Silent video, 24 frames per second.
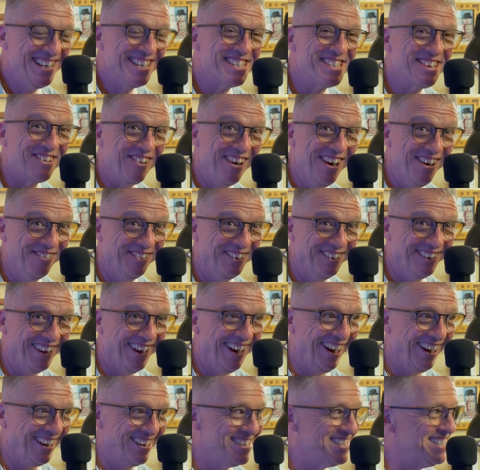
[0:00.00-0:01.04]
scrambled
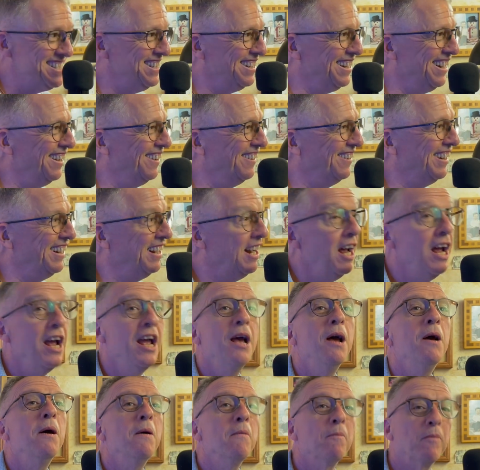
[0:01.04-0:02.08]
eggs, you know, and
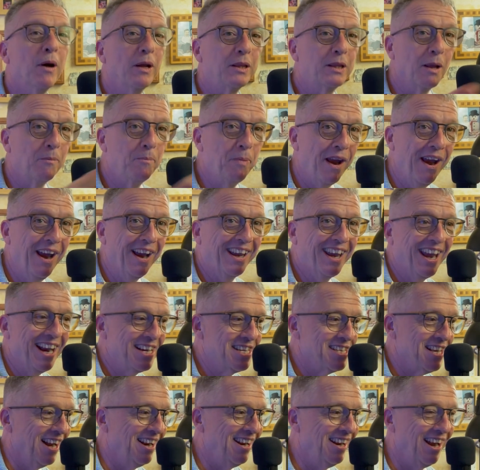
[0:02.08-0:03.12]
put the
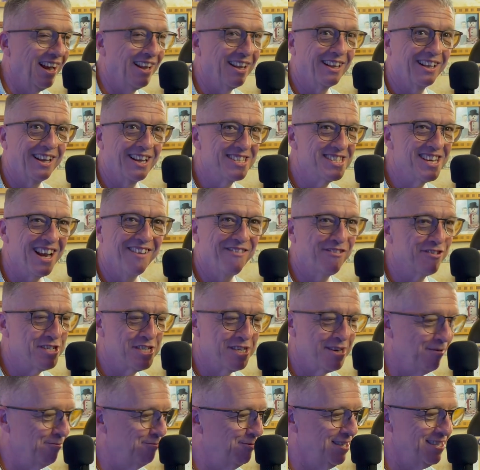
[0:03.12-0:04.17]
pancakes on the other because I, for
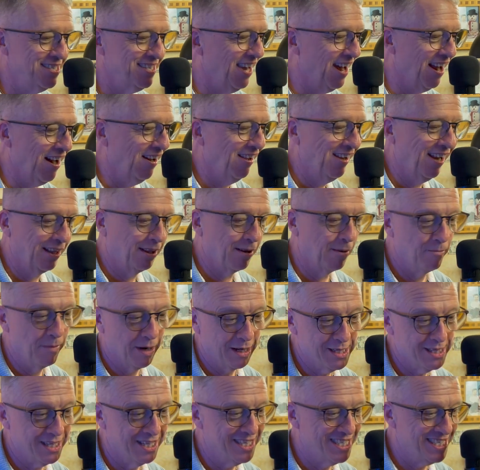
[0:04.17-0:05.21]
some reason, I don't like to
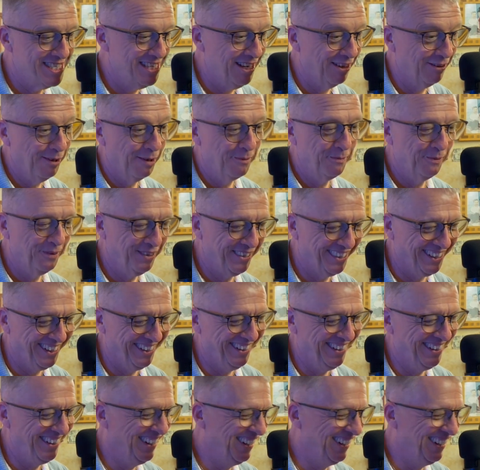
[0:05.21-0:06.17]
mix the syrup with the.